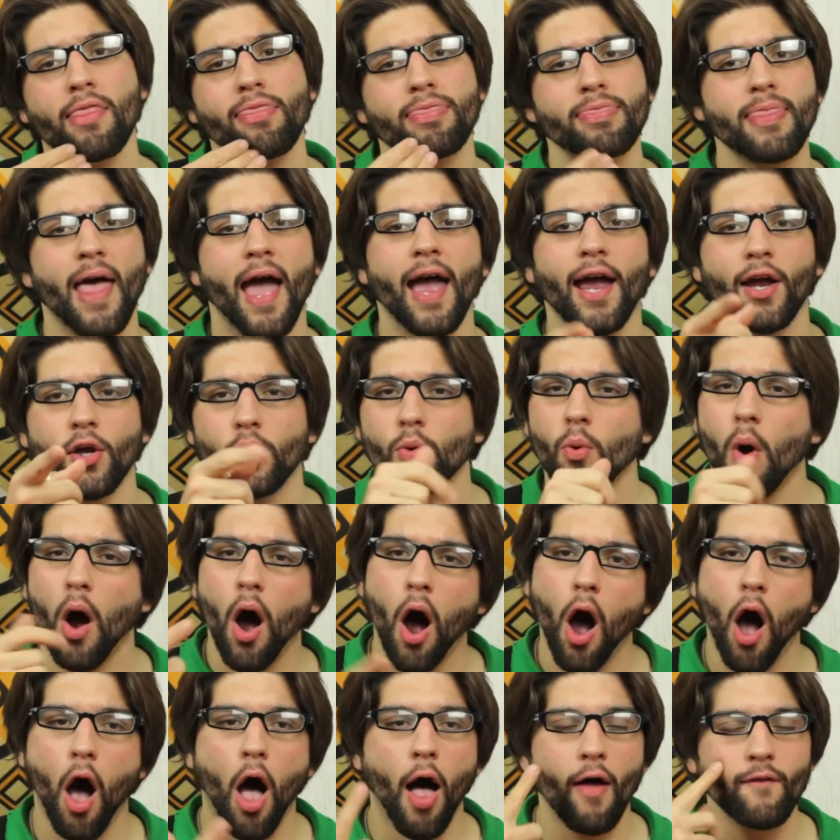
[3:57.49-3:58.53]
I wanted to
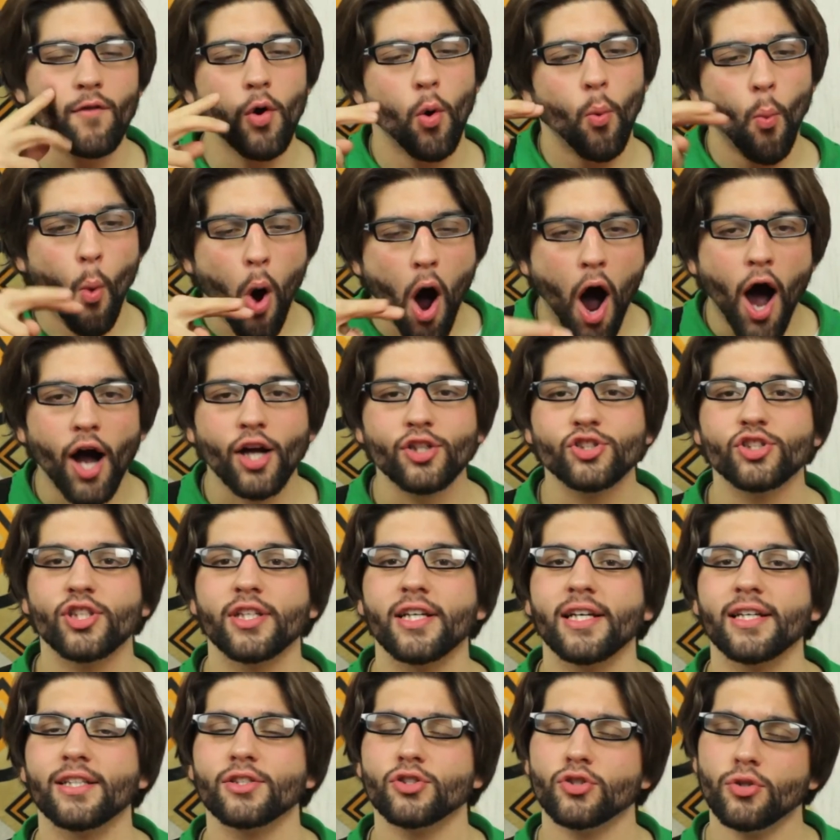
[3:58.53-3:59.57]
thank you all for watching
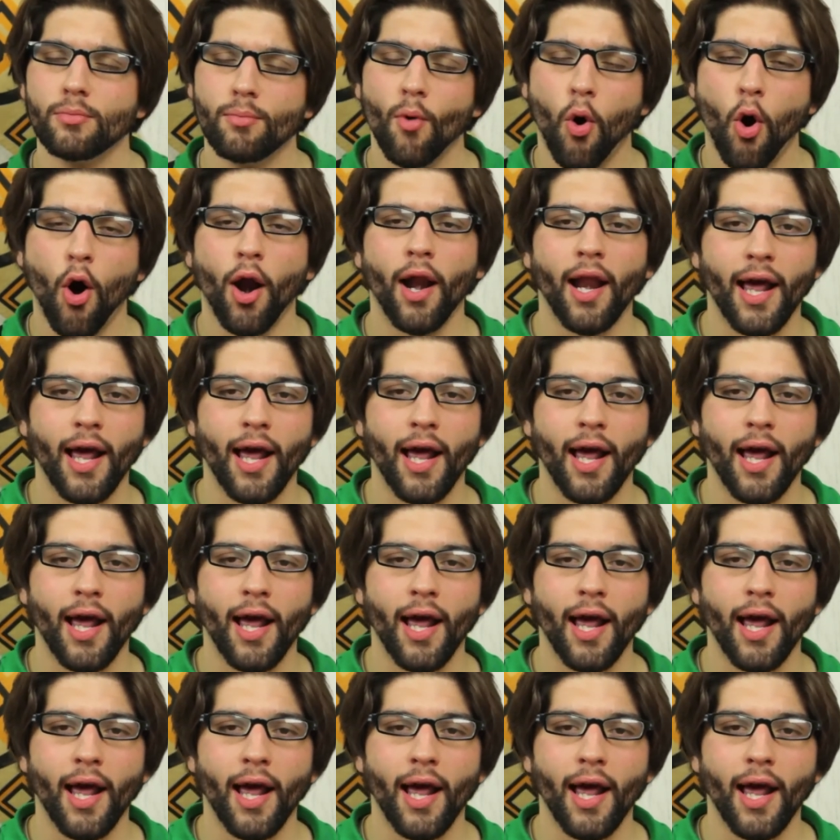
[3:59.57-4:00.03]
and supporting